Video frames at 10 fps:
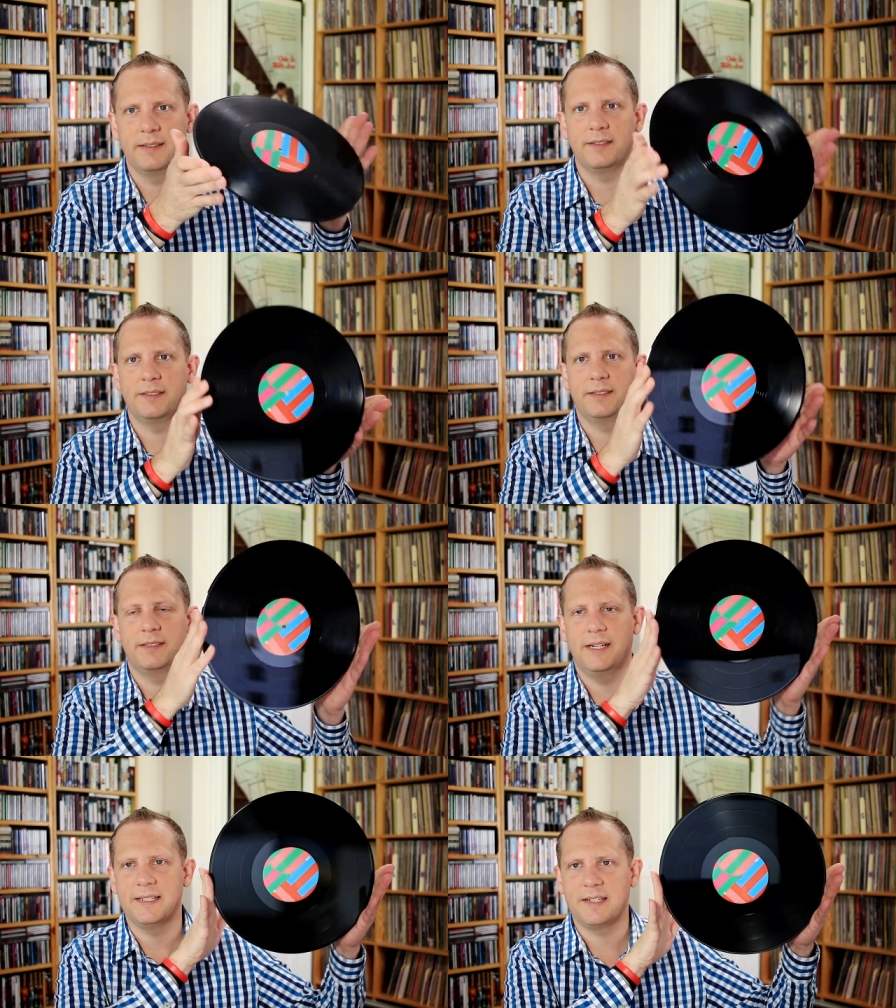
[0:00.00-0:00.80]
There's
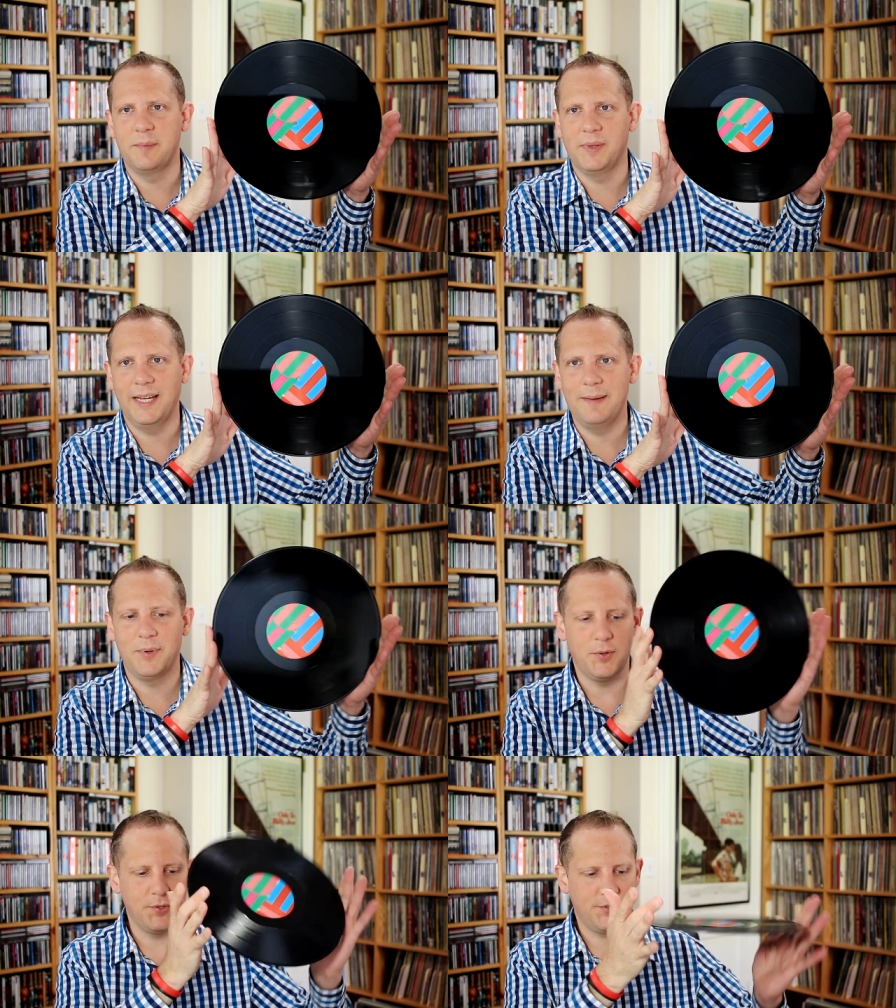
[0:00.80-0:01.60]
the custom
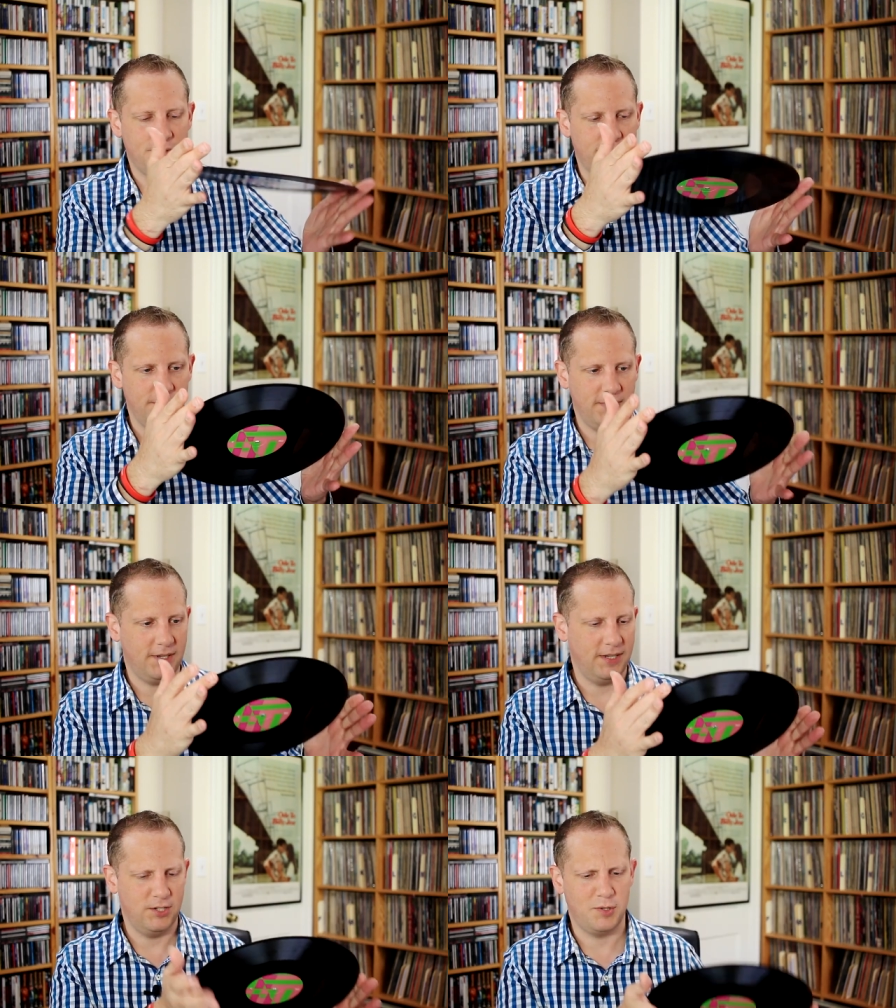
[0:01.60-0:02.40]
labels,
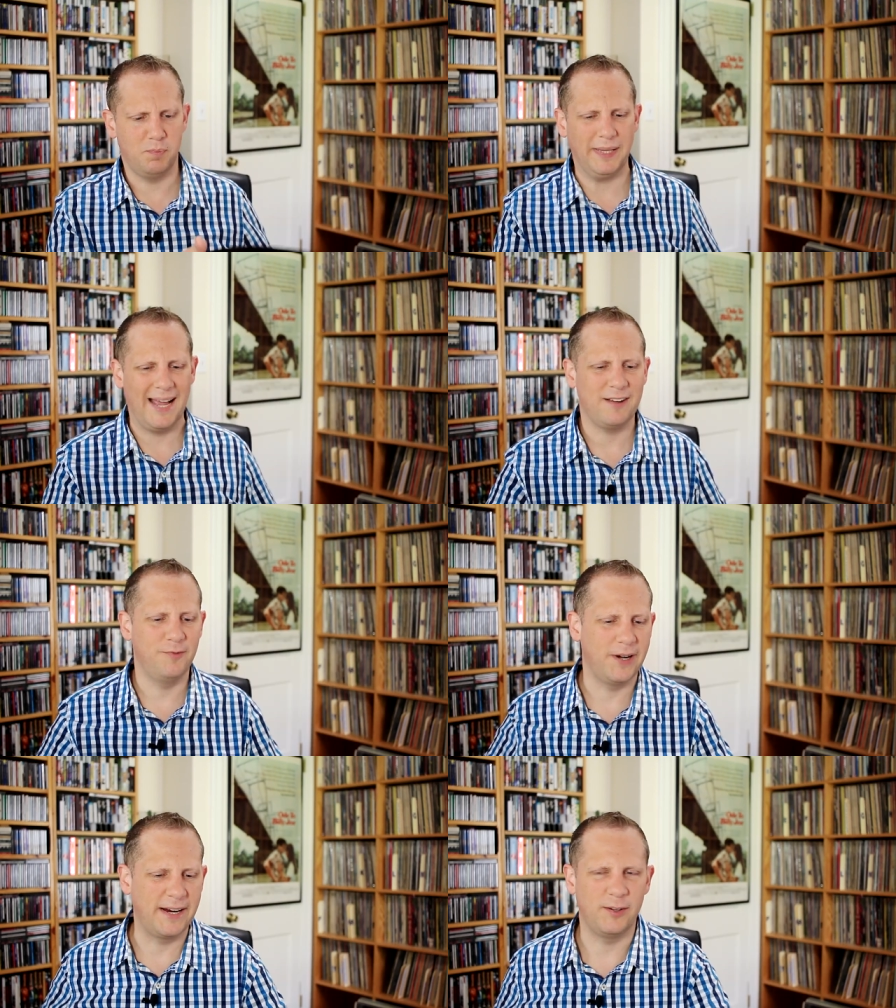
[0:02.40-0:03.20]
just black
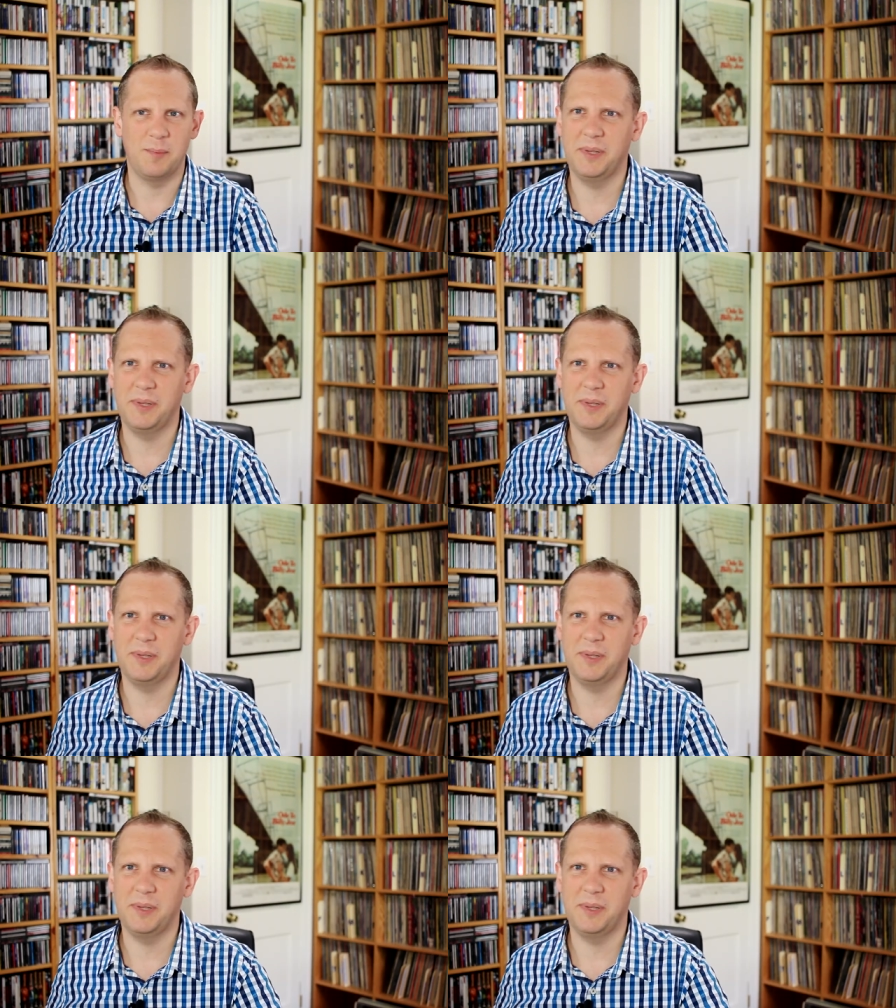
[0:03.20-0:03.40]
vinyl.